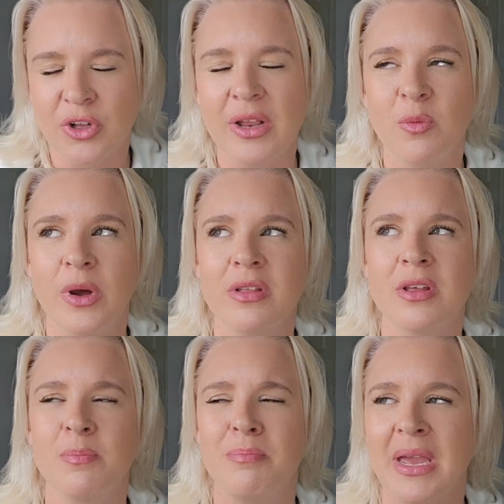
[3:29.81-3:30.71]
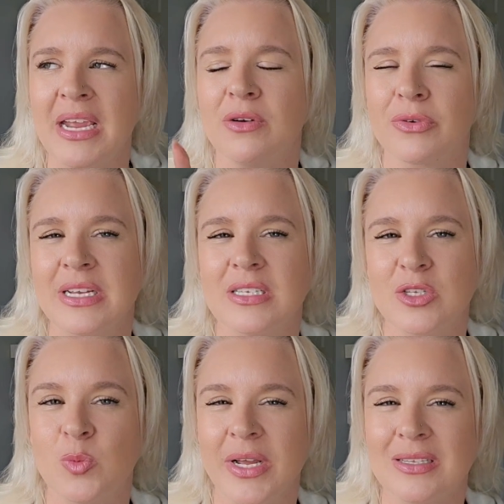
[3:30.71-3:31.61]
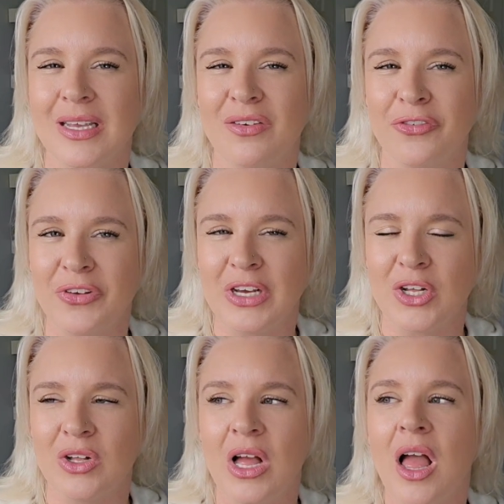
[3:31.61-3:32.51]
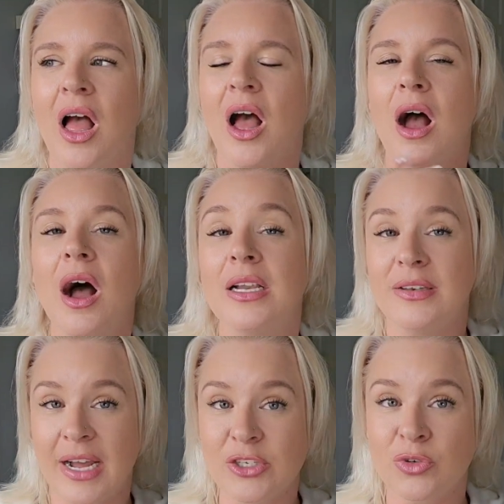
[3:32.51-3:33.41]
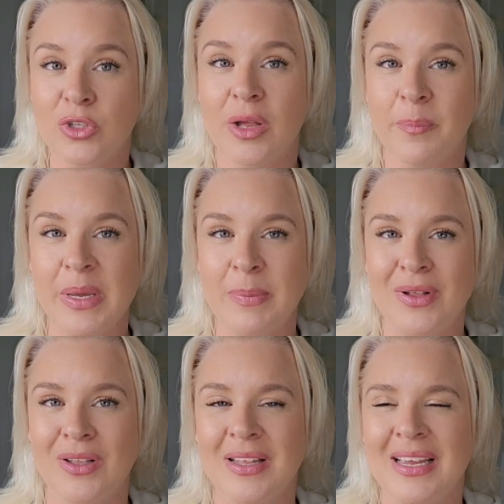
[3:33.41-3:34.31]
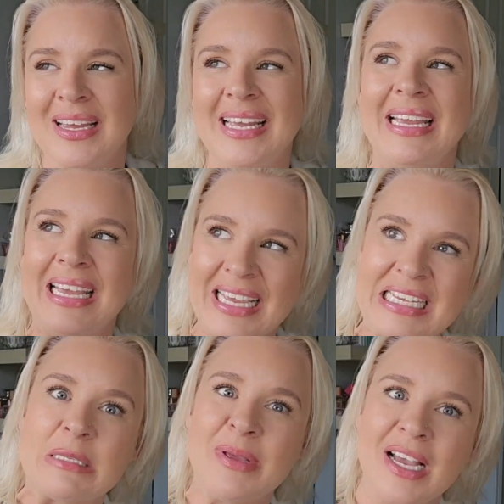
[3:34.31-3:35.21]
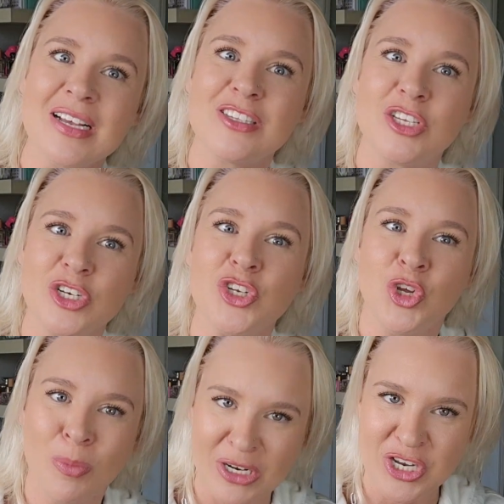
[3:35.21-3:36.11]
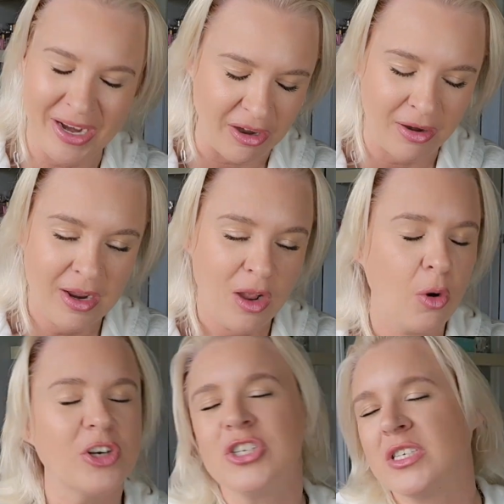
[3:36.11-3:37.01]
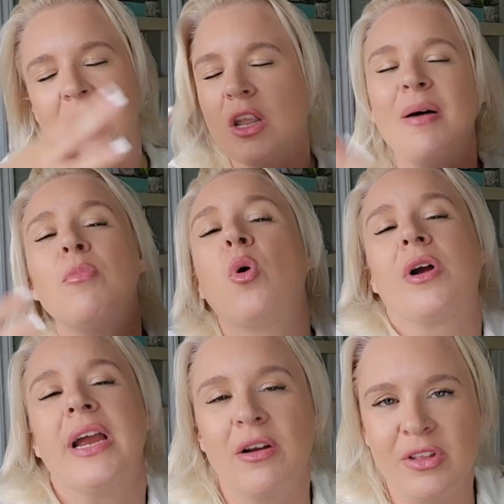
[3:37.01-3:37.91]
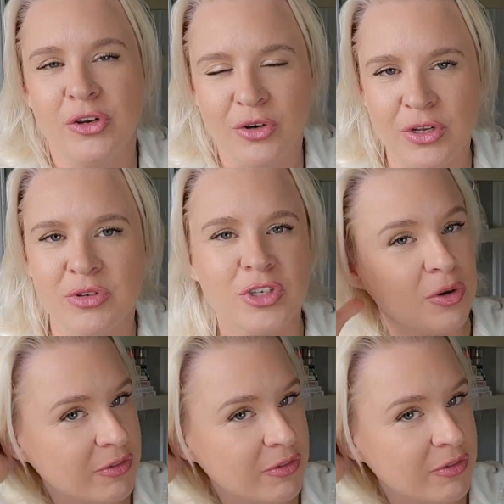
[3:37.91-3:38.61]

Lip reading: And one of the main reasons wigs can feel unnatural on people is because they're too much hair or just a lot more hair than you're used to.